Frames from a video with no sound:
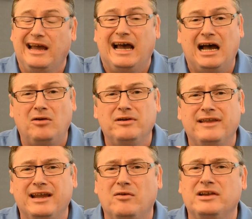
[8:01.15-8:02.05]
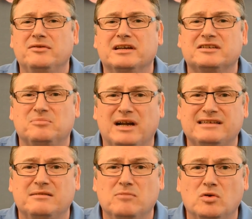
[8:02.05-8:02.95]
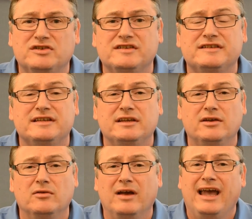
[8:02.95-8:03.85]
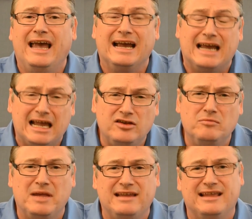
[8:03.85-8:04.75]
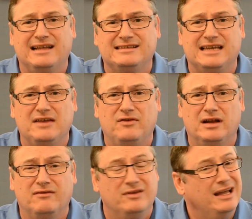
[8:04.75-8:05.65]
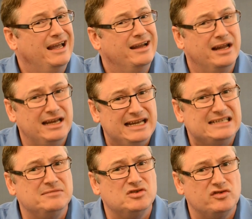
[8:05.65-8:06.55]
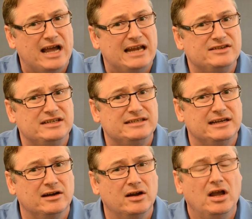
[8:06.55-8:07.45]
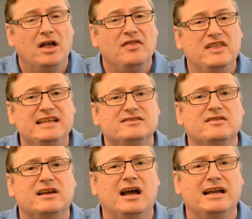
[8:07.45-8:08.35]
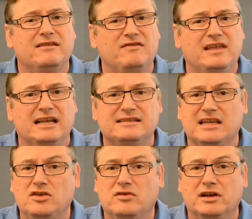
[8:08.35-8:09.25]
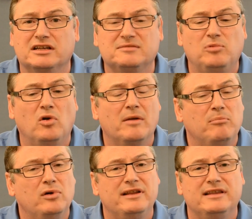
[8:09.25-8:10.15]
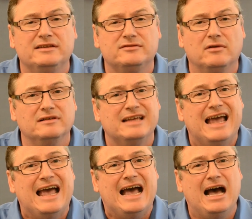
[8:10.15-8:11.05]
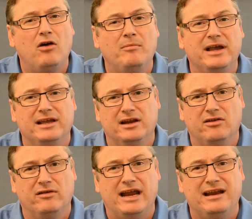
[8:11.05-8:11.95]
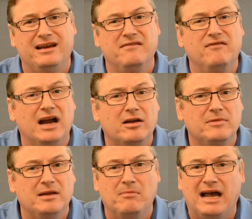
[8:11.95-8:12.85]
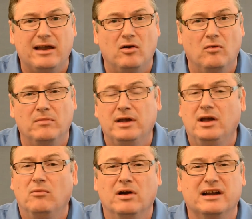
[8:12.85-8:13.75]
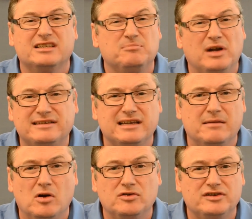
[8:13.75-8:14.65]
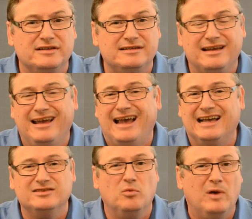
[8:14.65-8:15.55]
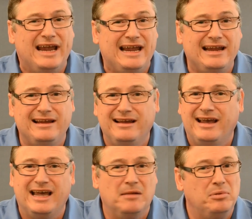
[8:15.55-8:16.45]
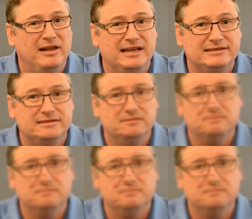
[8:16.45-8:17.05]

how are they going to express emotions to you and can you make that safe enough? going to need some strategies here. These are the kind of things that you can explore and put in this course. How am I going to create an environment in my home where expressing emotions has a way and a place?